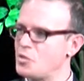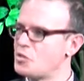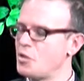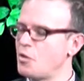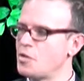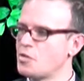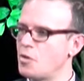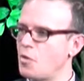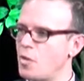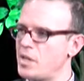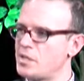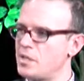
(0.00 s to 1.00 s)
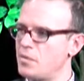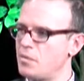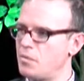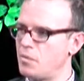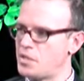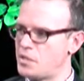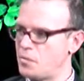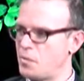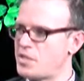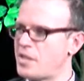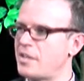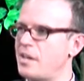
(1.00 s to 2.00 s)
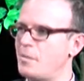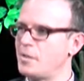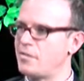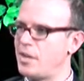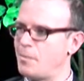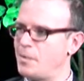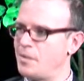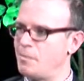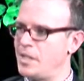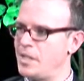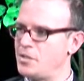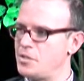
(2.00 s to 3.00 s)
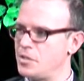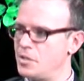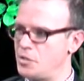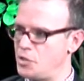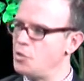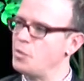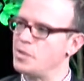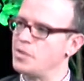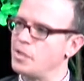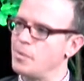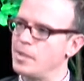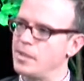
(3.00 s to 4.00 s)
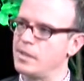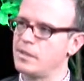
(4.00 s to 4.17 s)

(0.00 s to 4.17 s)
Just curious to know, what does economic development mean to you and to the committee?